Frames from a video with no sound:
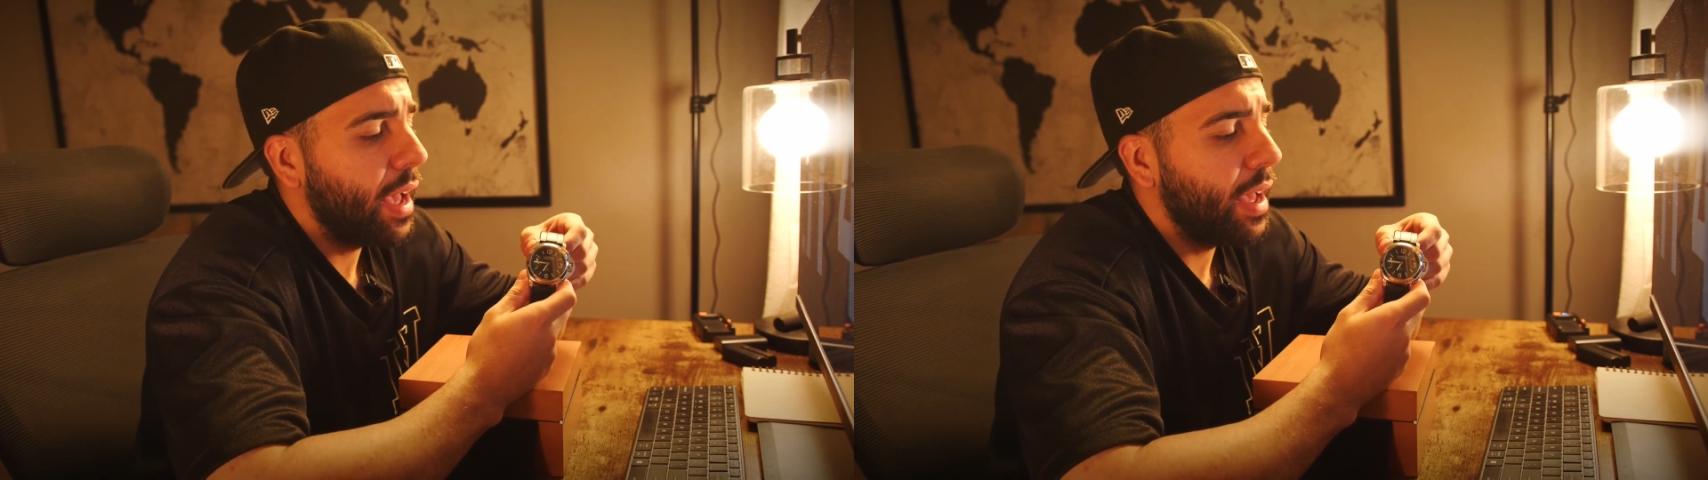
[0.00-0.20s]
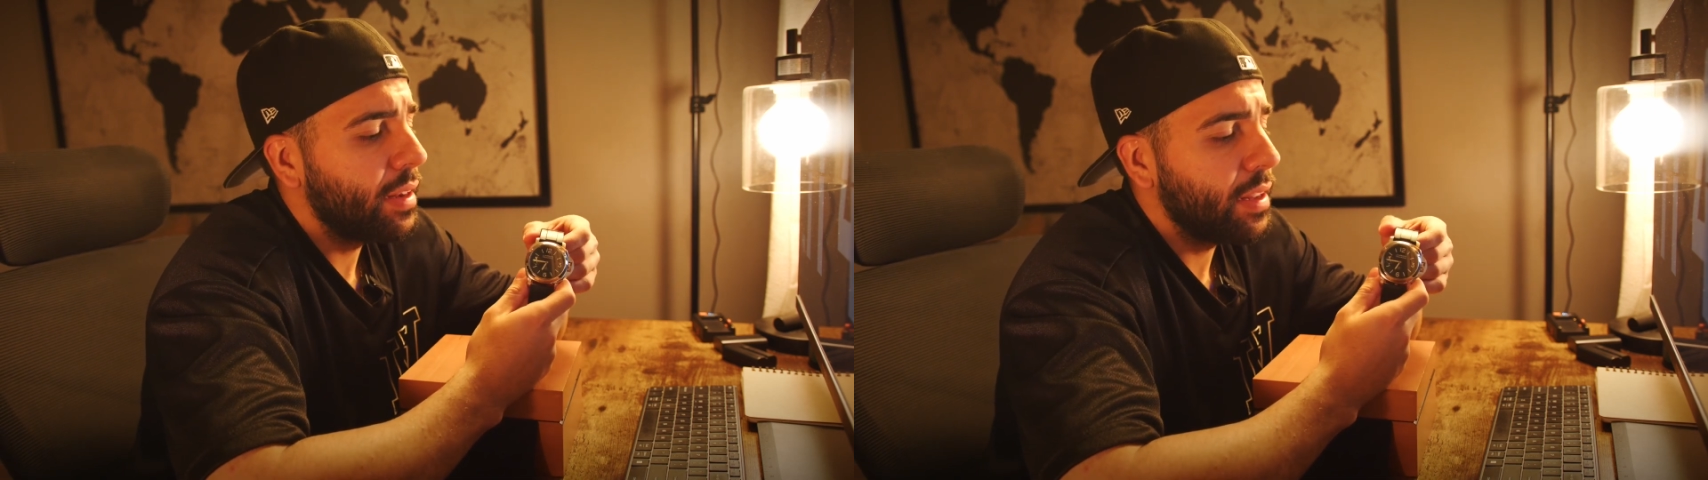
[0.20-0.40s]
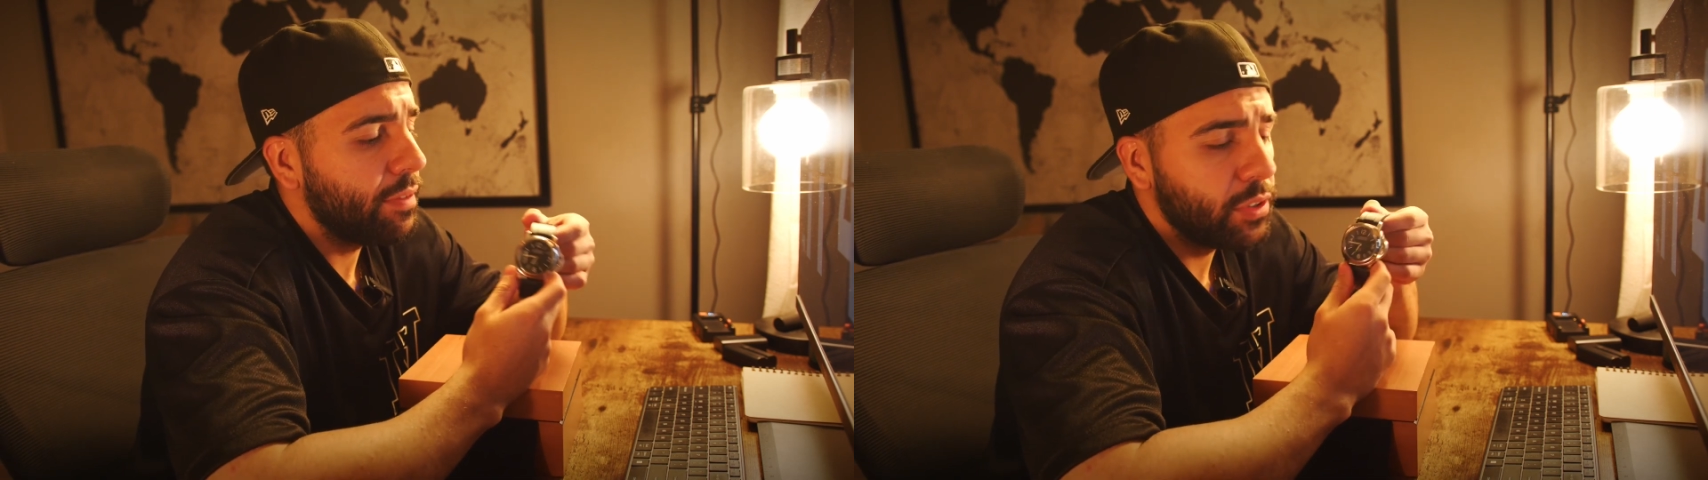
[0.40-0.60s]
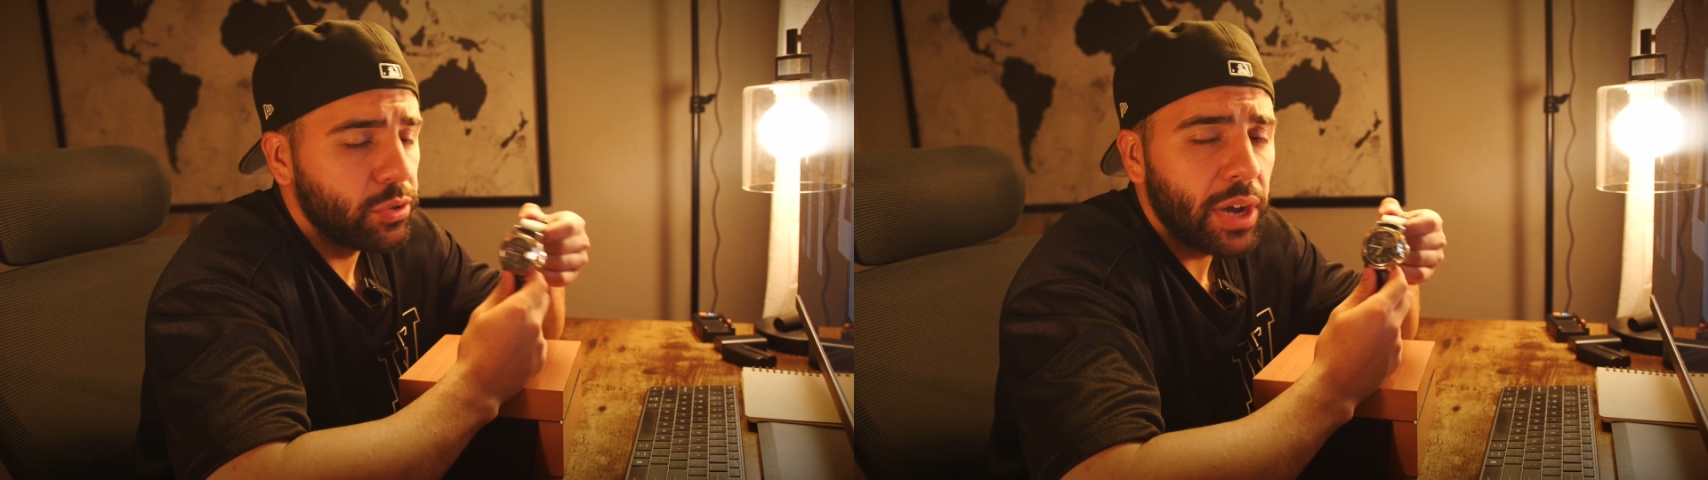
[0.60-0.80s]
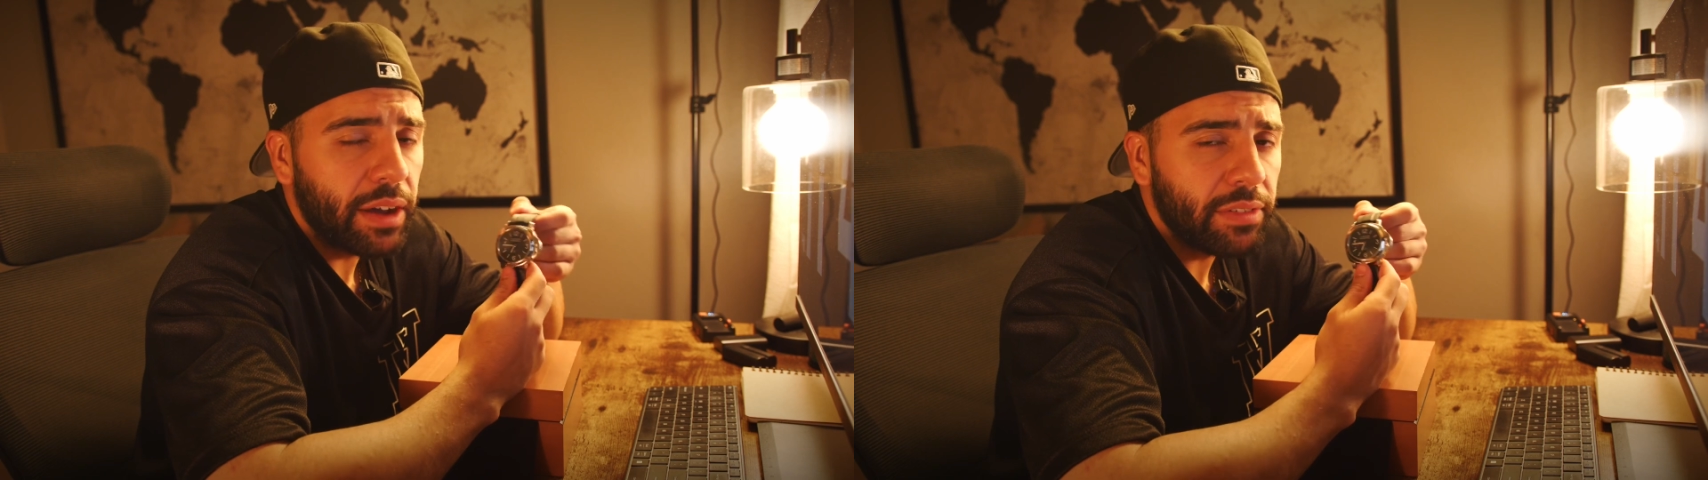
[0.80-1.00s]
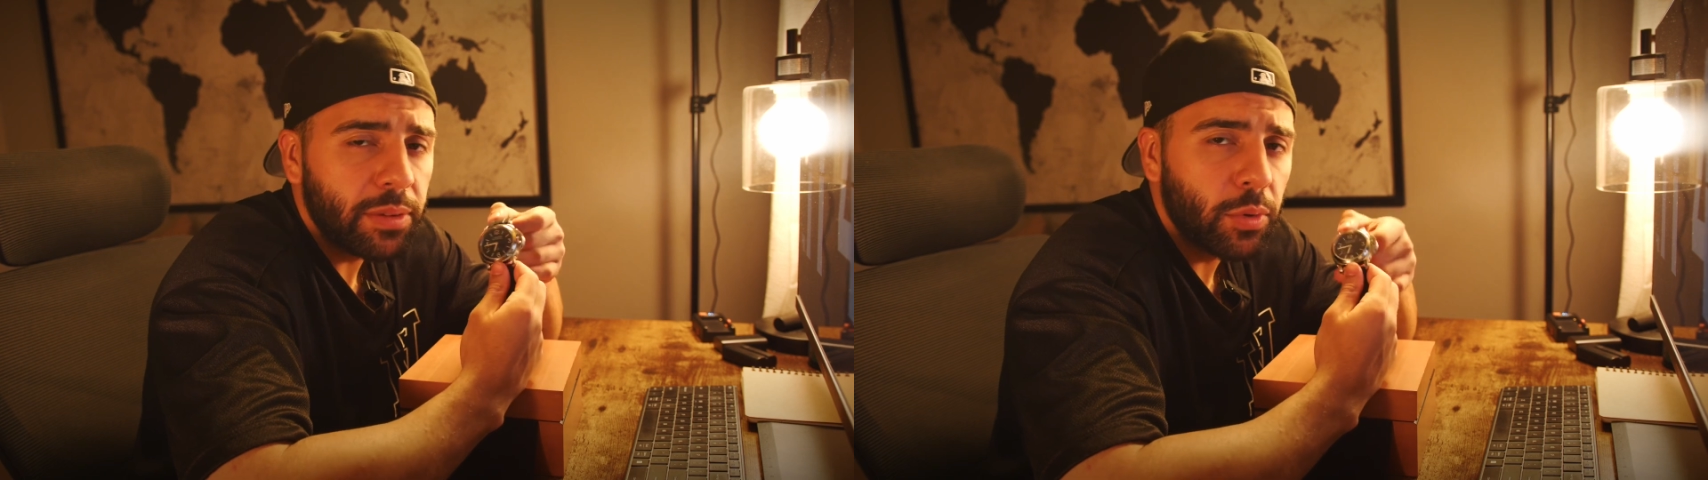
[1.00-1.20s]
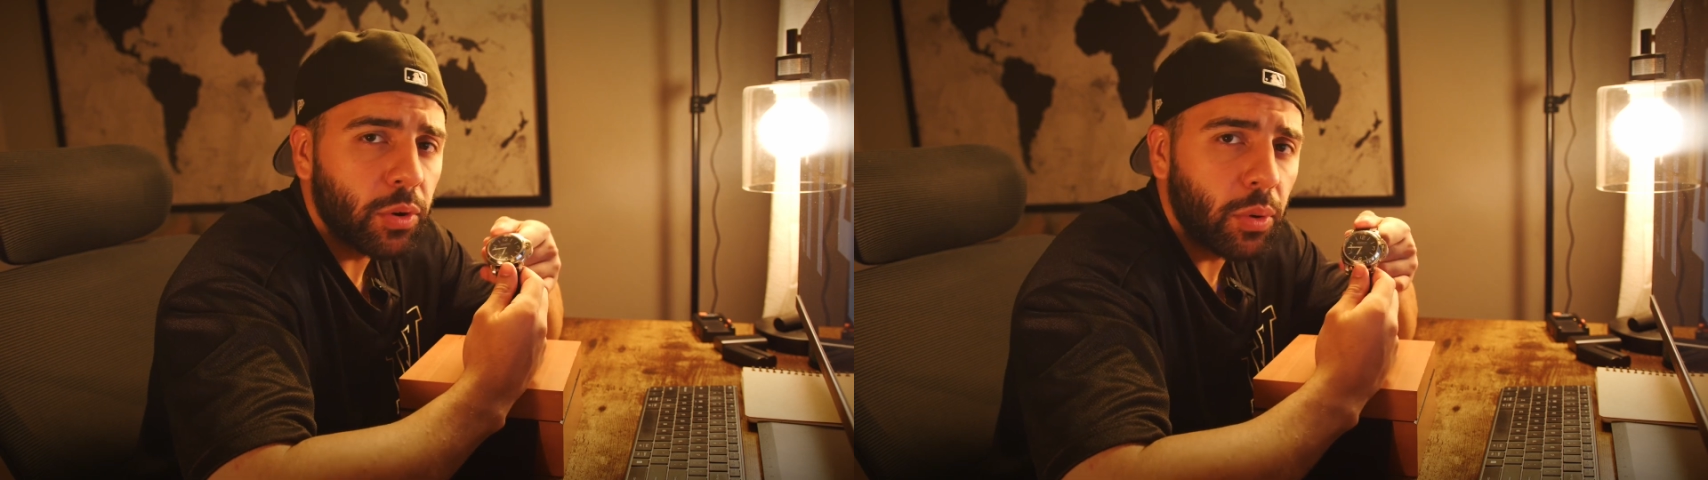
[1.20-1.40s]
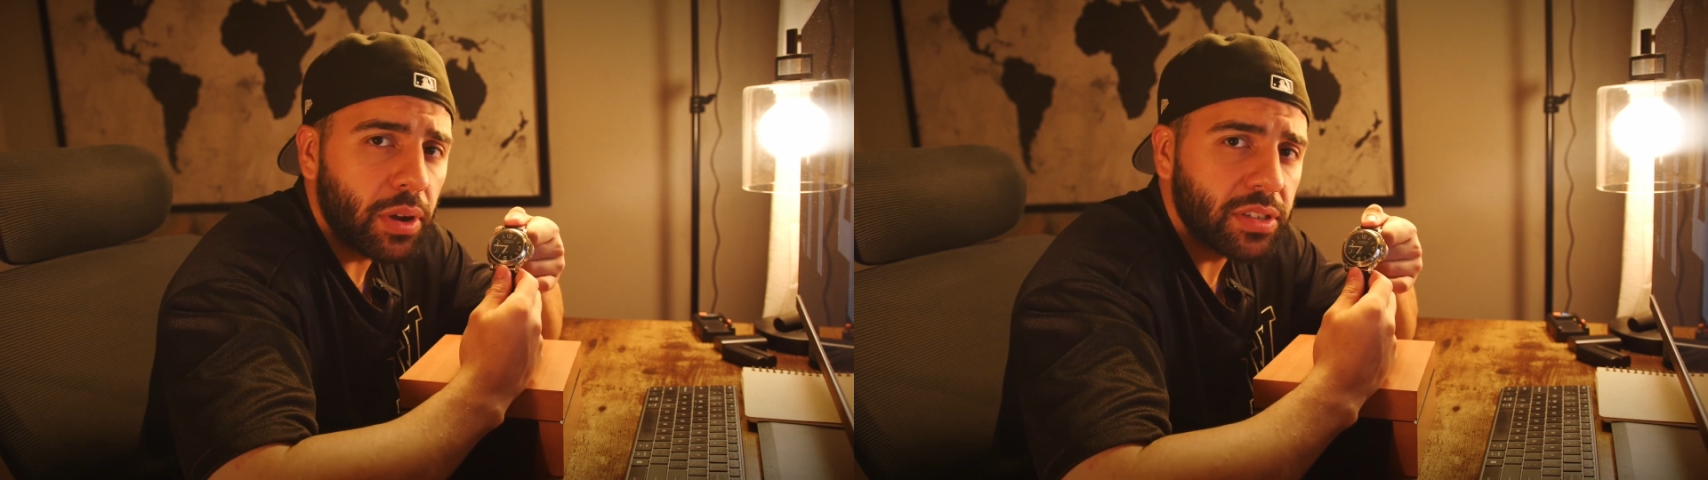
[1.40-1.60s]
And if you do have any more
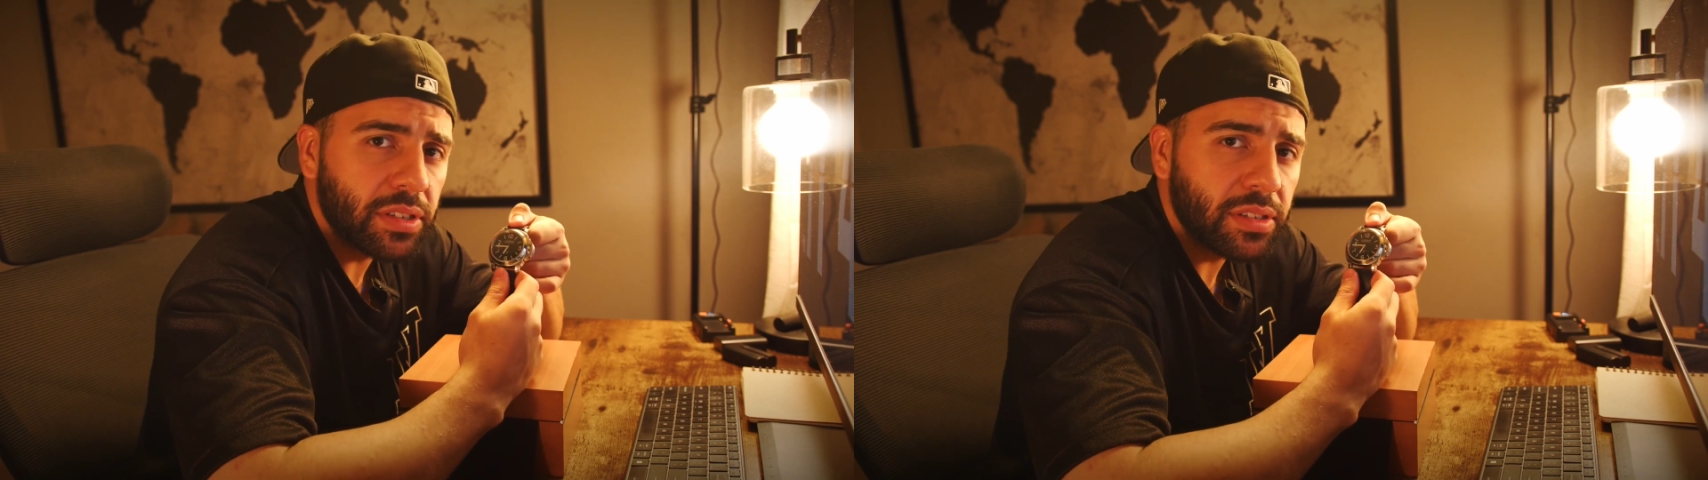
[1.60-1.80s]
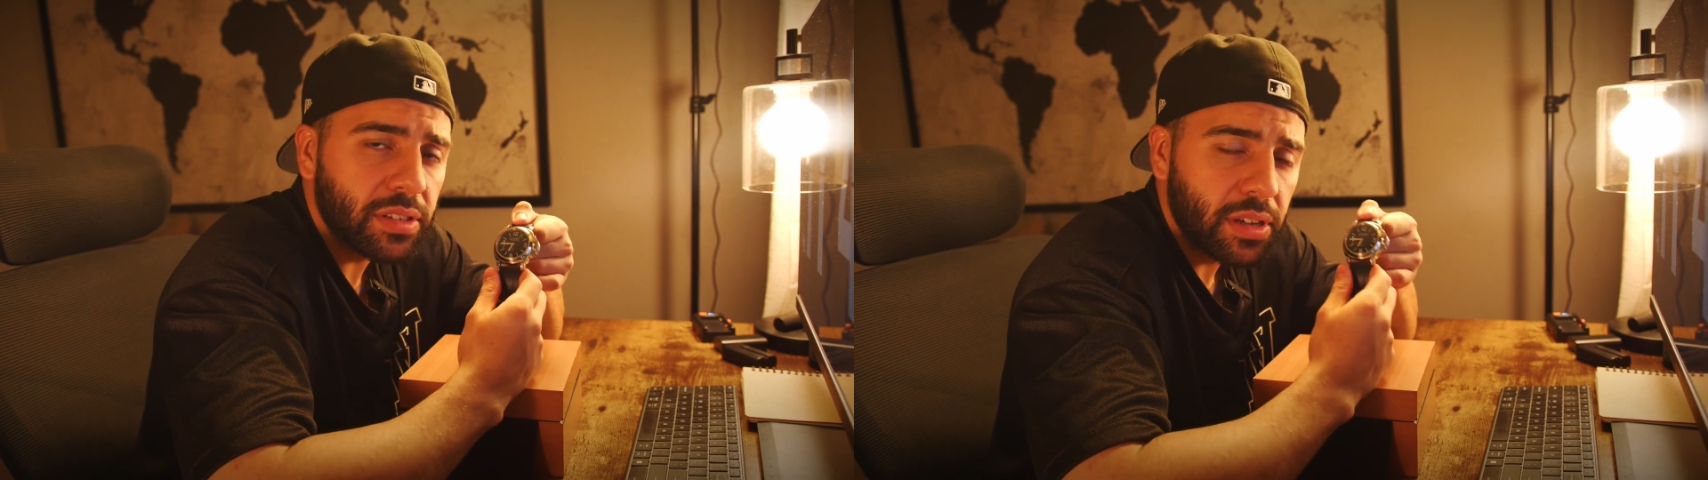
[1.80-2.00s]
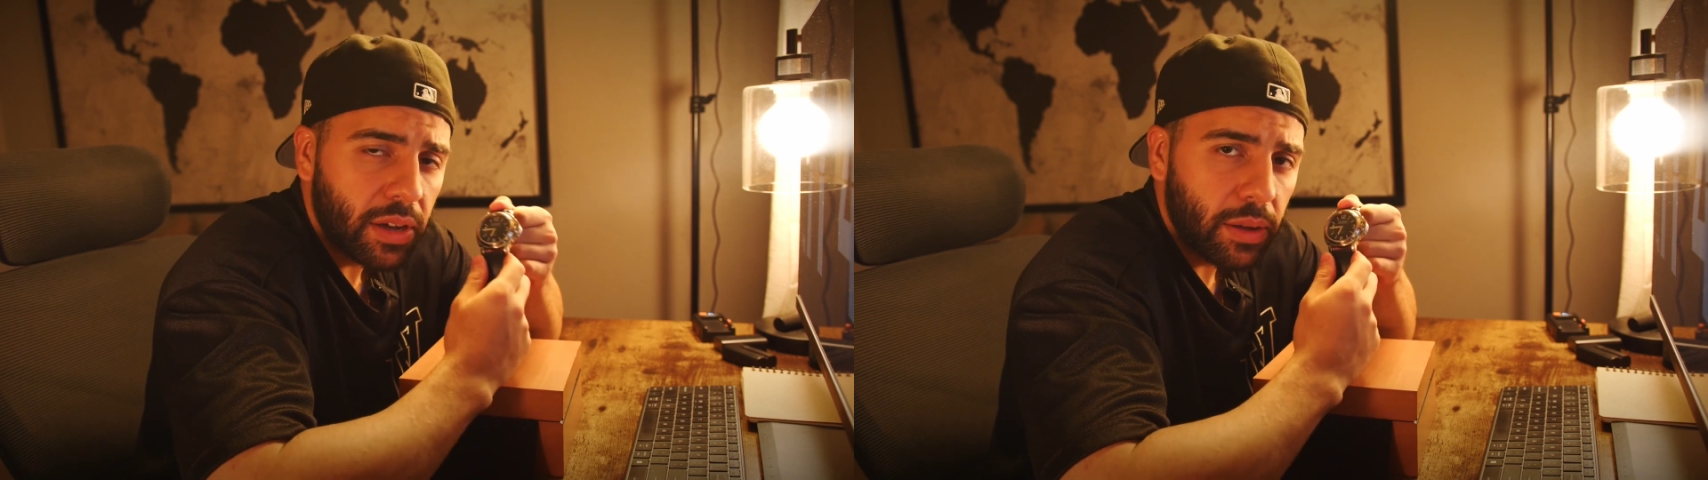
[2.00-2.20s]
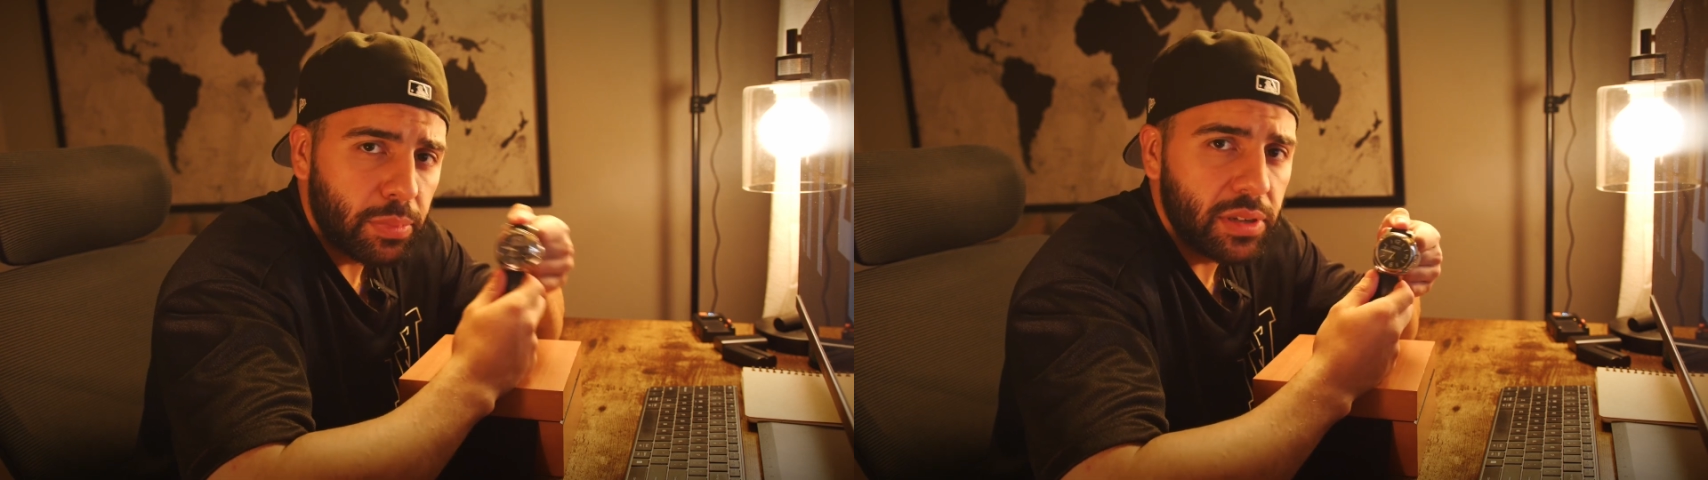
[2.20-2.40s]
questions,